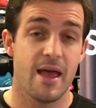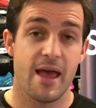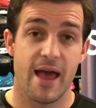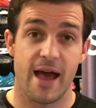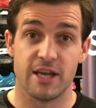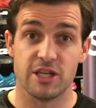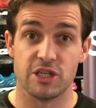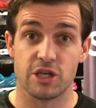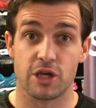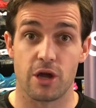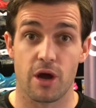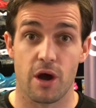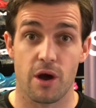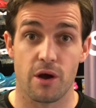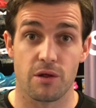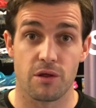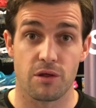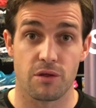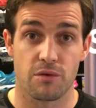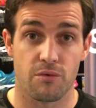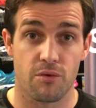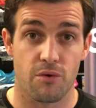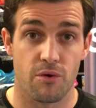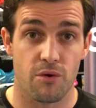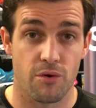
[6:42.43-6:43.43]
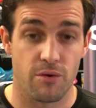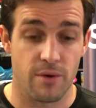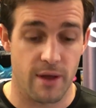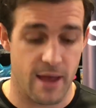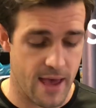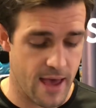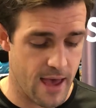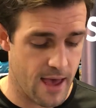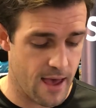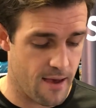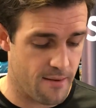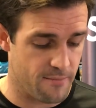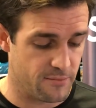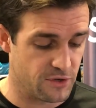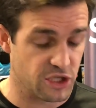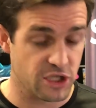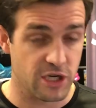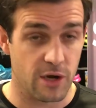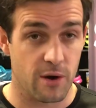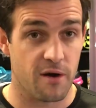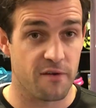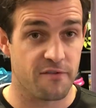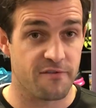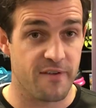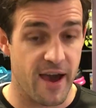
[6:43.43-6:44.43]
as you go through to
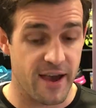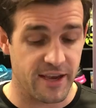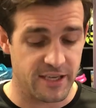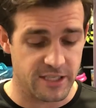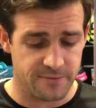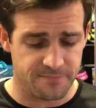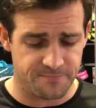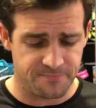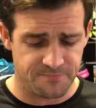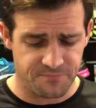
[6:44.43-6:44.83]
toe of face.